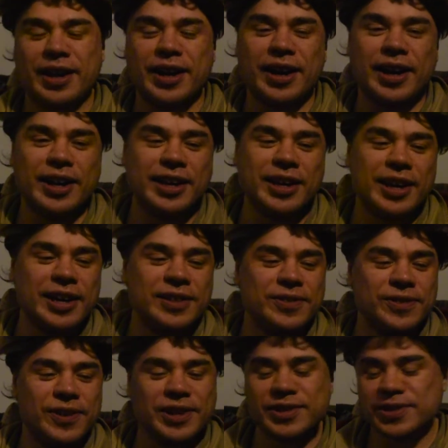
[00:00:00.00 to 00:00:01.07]
I can't
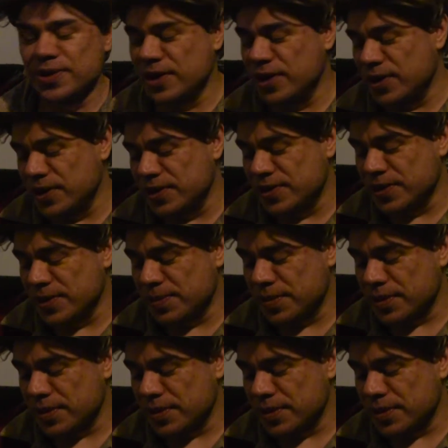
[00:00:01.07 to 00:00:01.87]
find you in YouTube.